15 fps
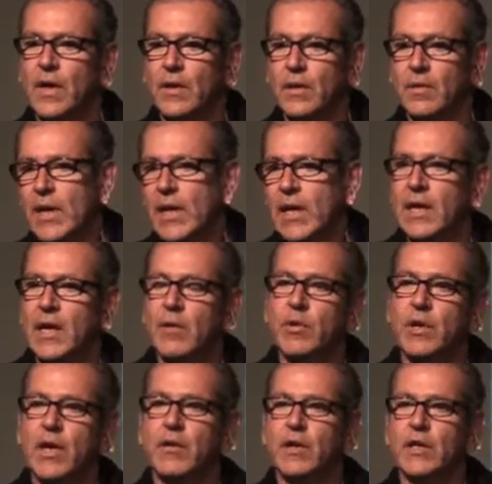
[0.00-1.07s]
the media.
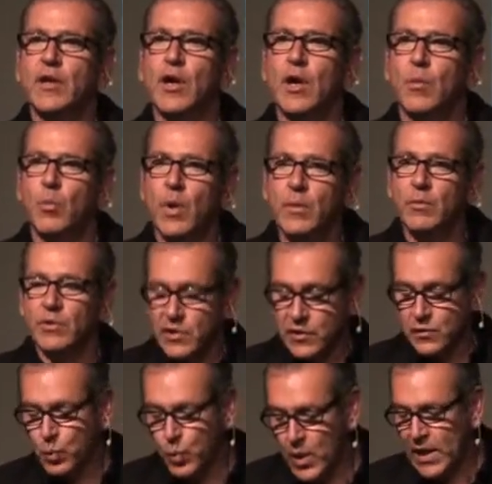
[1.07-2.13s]
We will
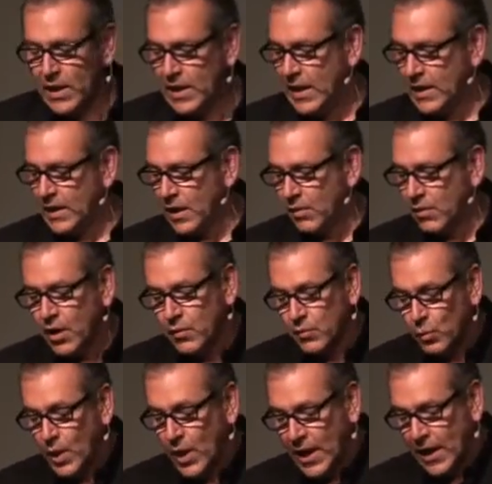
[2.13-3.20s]
just win in our own
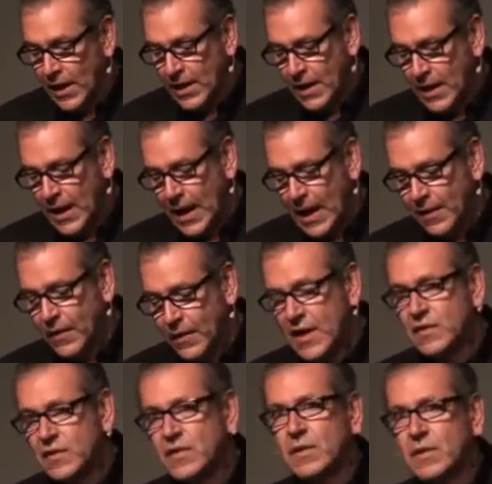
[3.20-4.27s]
way. And
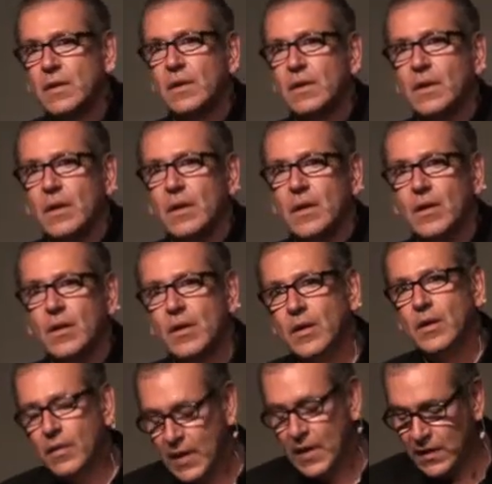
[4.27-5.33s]

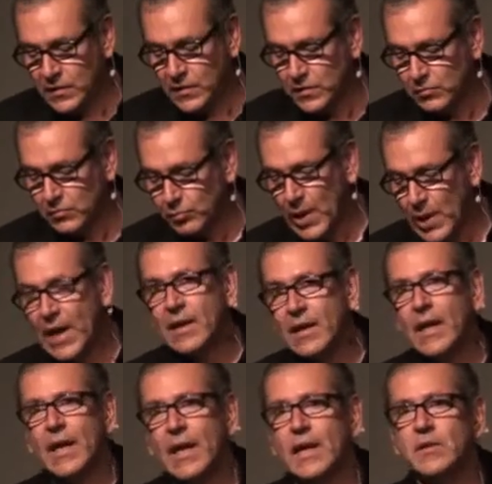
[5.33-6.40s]
this
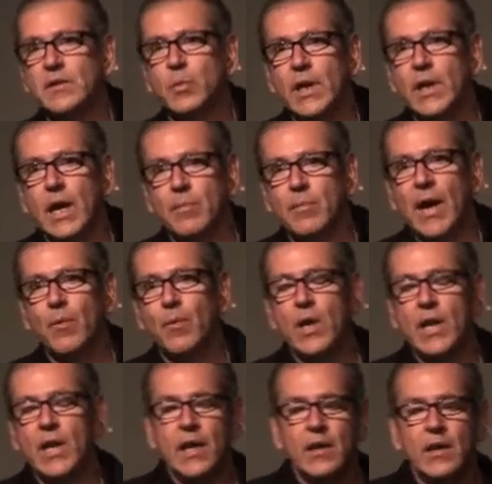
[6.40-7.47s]
branding is about winning in